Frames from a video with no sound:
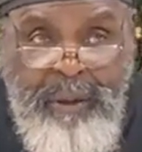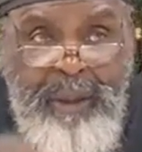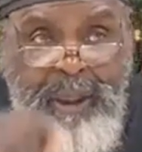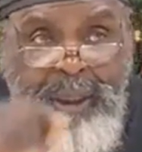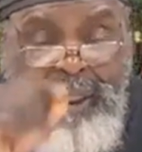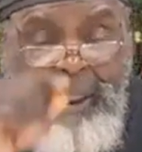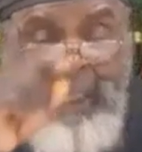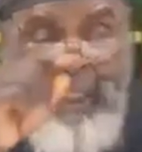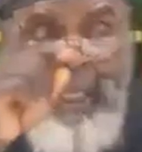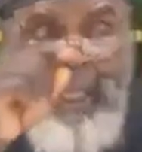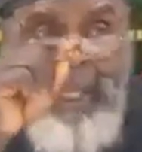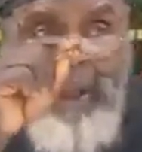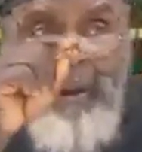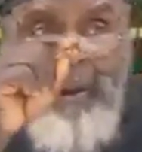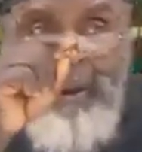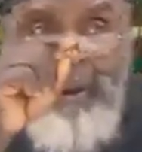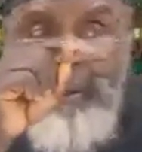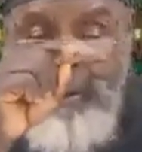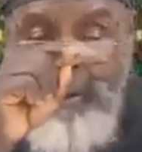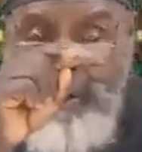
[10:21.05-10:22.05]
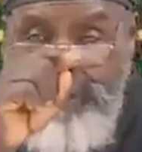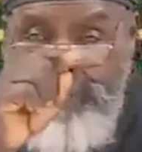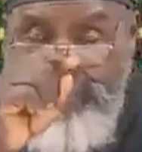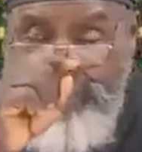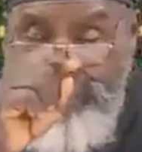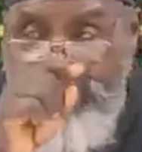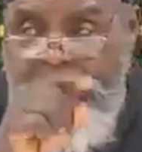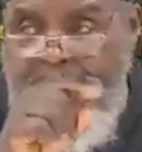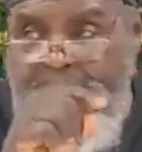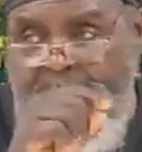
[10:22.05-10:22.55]
and how it was
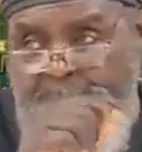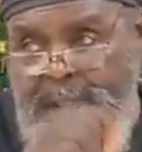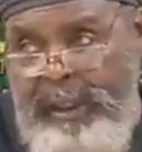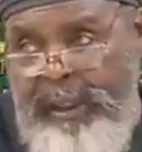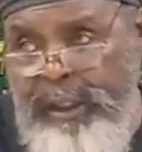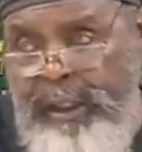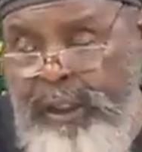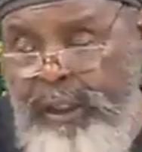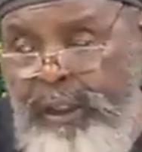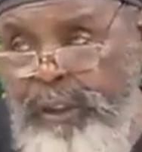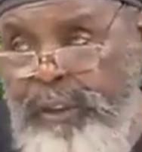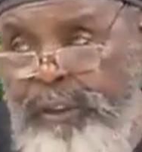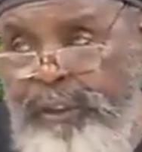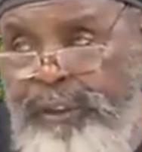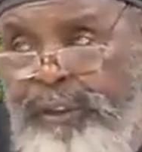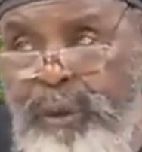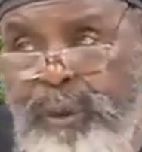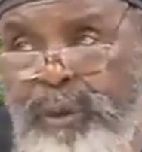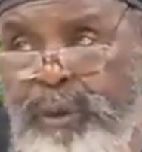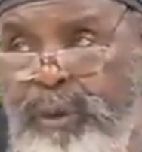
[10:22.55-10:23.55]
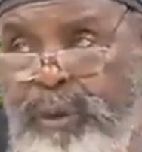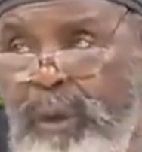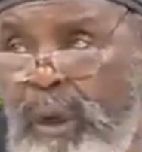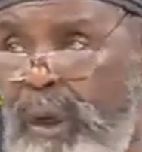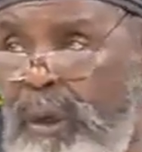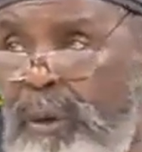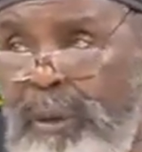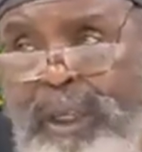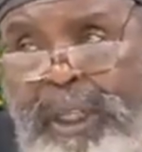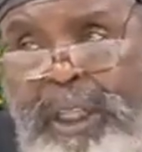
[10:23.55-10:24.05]
then. So you
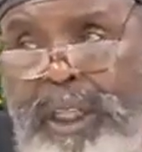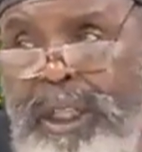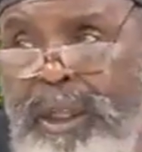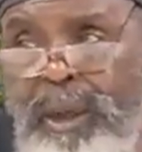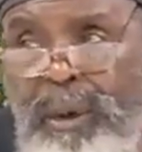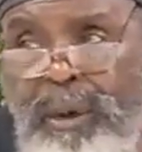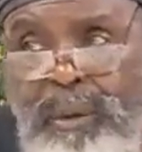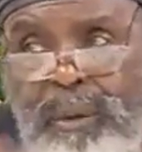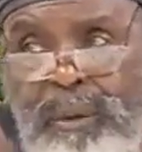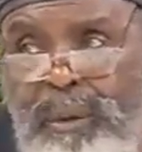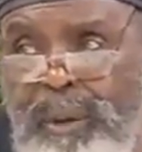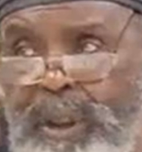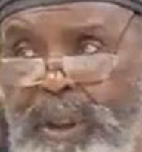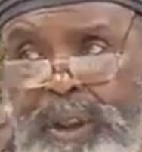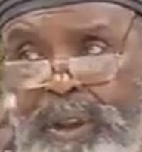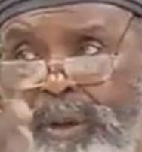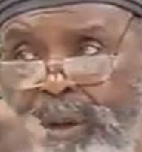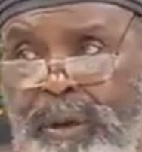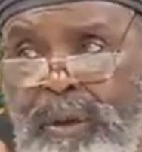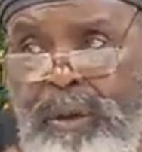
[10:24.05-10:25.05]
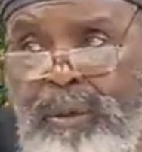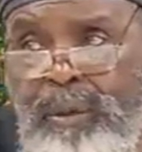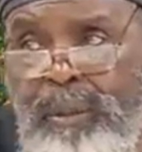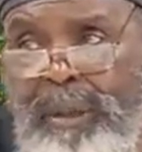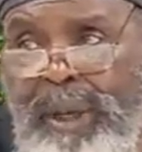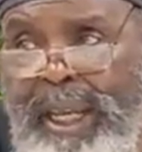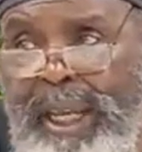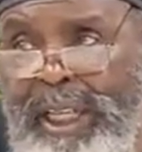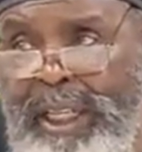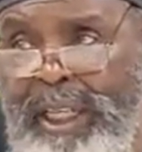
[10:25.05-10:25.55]
already know in your own
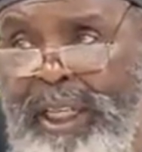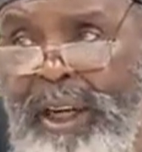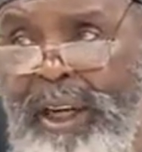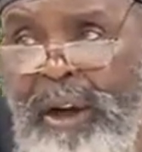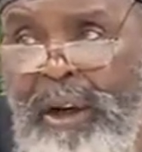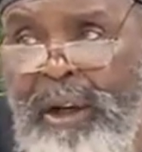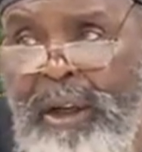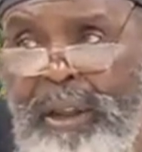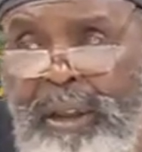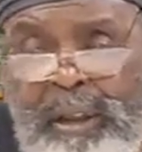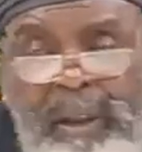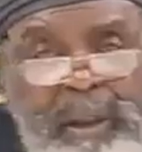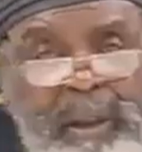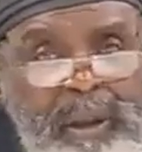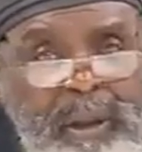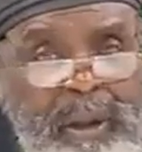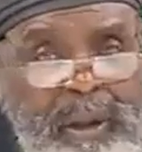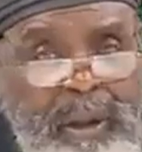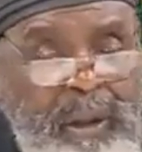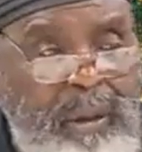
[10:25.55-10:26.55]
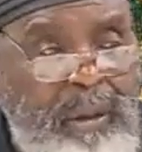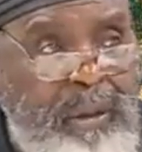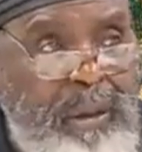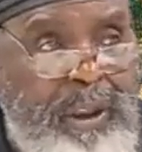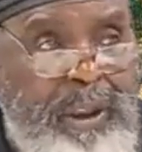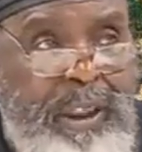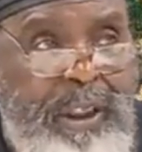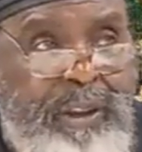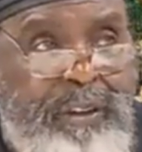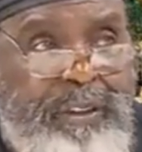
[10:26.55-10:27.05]
mind and heart what
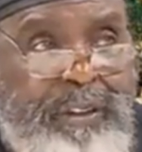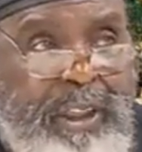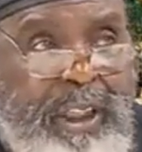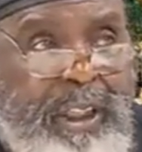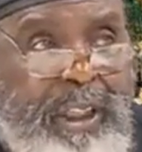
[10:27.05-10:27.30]
these things